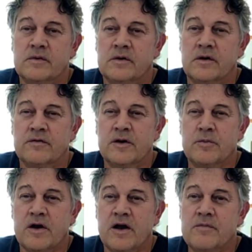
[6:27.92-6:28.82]
lot of
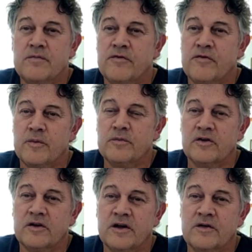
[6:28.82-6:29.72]
them came from
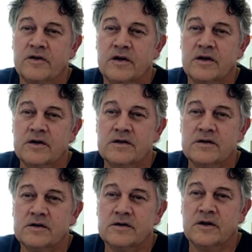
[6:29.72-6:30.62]
South Africa,
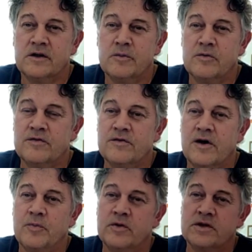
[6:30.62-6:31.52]
and they moved
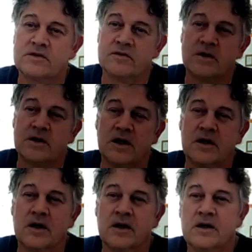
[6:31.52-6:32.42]
upwards to
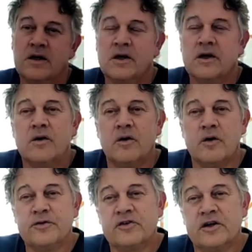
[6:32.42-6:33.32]
Angola. All
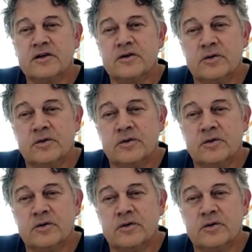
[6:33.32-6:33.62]
of a sudden,